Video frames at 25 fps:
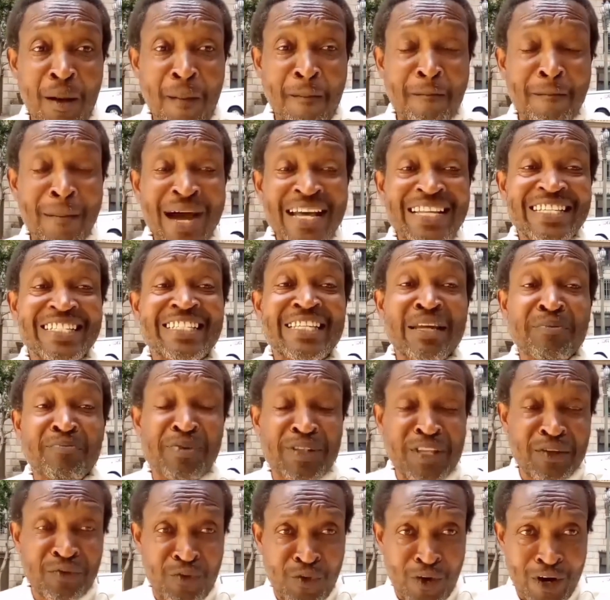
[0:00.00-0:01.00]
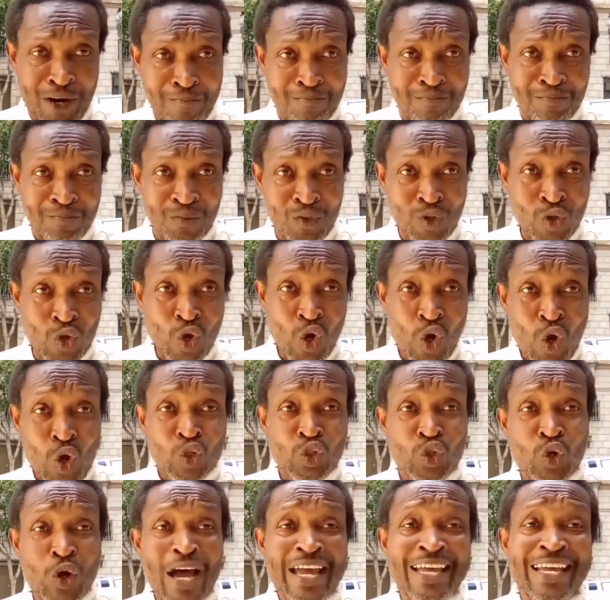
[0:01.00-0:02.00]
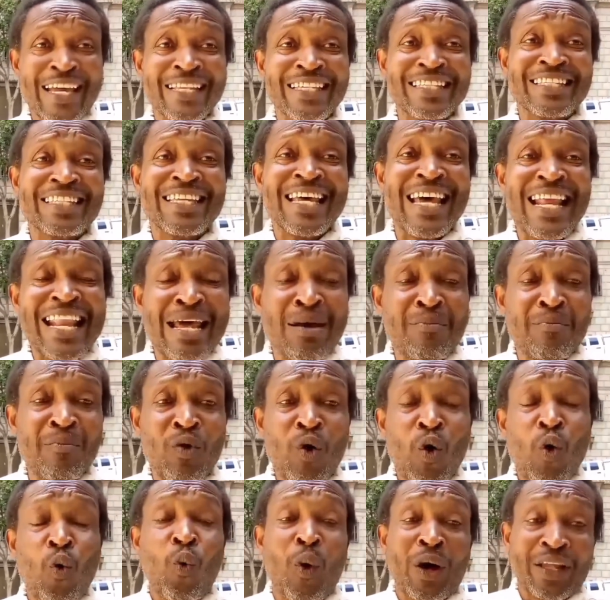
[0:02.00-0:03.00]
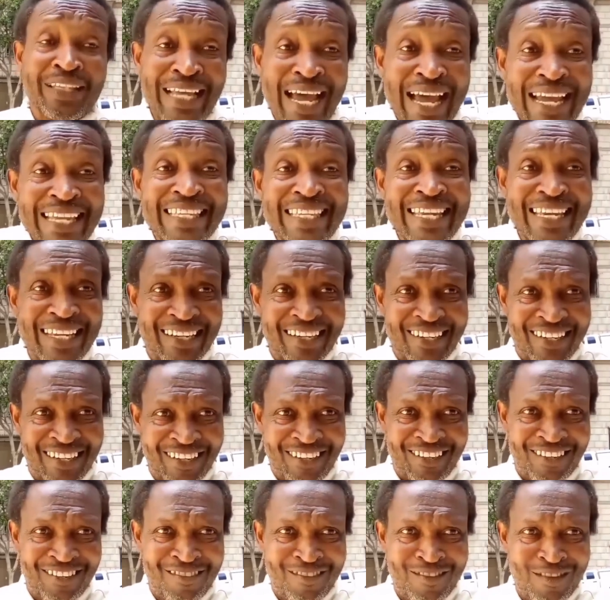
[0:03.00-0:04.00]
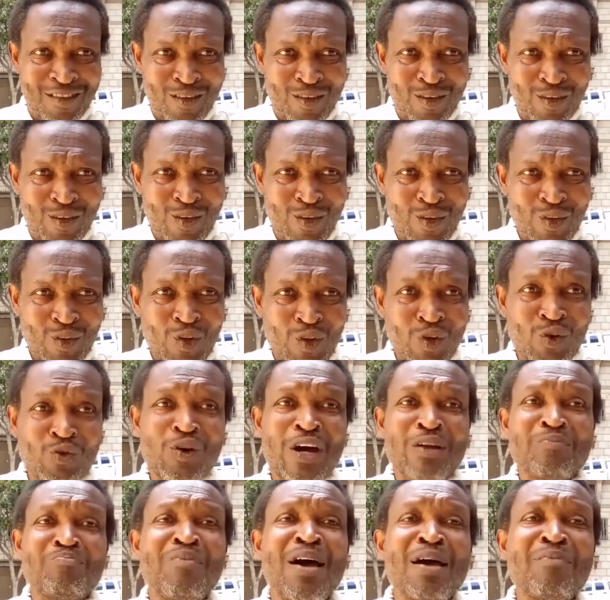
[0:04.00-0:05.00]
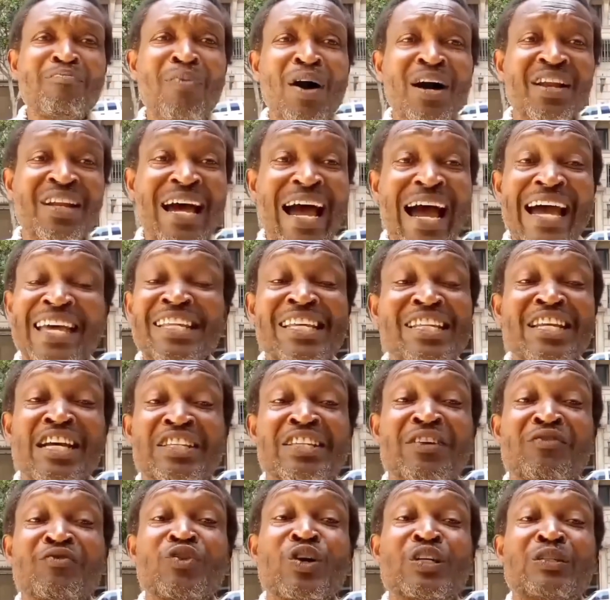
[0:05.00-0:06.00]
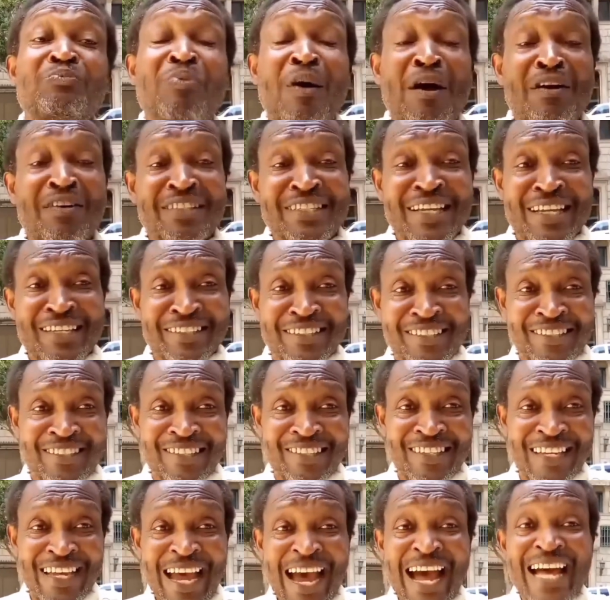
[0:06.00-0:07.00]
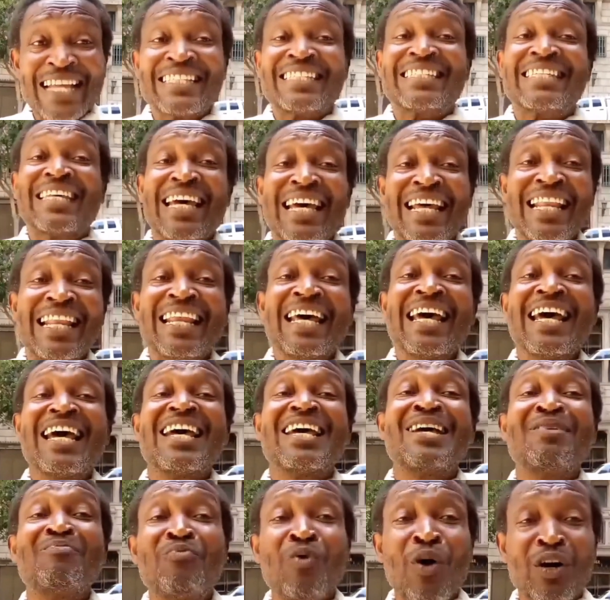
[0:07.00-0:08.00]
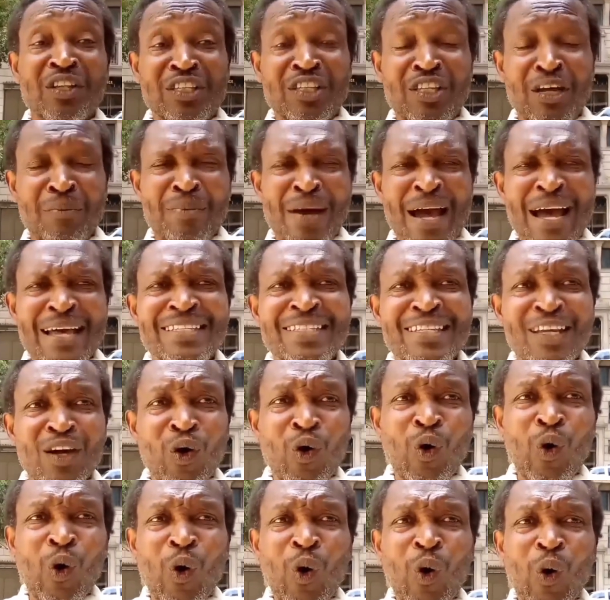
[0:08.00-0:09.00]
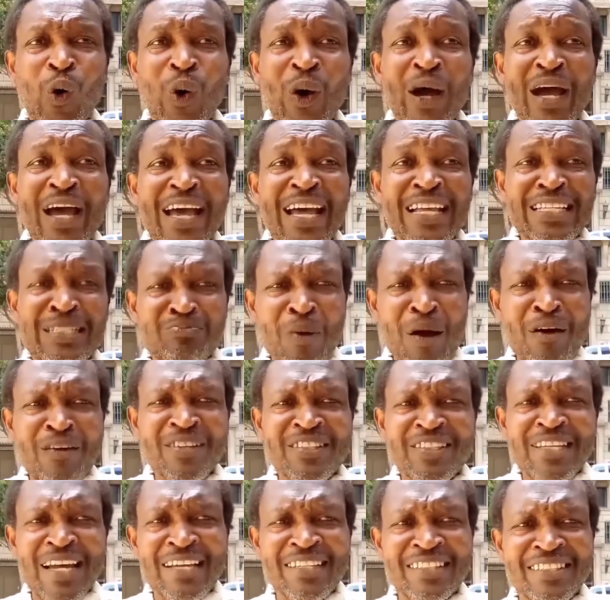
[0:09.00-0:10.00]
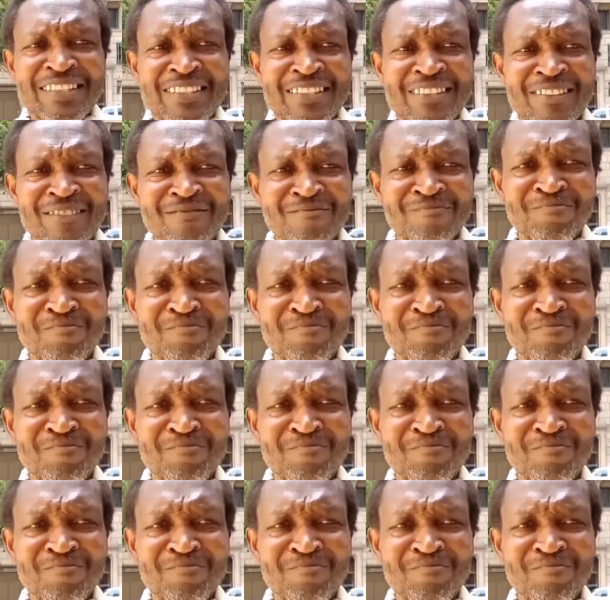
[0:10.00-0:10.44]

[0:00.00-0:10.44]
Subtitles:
my sympathy for him, so I can tell him what I did to rid my body. I did not even know it's parasites until he brought it up. I say, oh, it's parasites.